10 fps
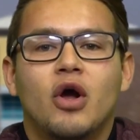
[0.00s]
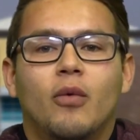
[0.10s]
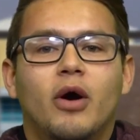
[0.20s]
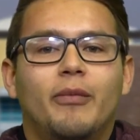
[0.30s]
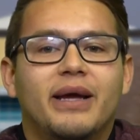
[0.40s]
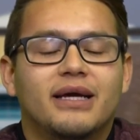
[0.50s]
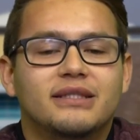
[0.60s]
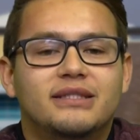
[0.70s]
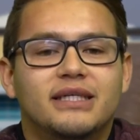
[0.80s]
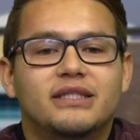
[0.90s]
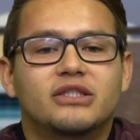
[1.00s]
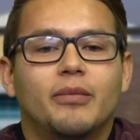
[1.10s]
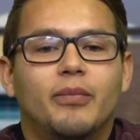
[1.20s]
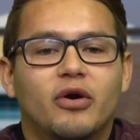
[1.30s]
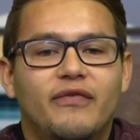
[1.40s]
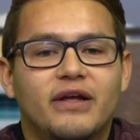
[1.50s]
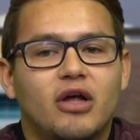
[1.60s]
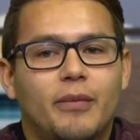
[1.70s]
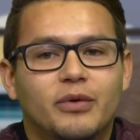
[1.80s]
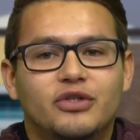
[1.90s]
Well, because this is a perfect
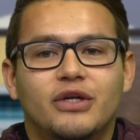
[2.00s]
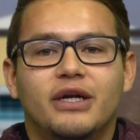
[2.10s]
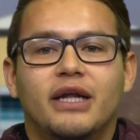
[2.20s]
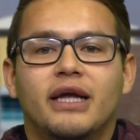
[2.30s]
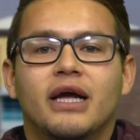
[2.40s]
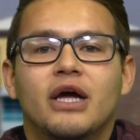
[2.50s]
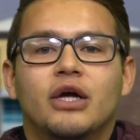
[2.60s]
opportunity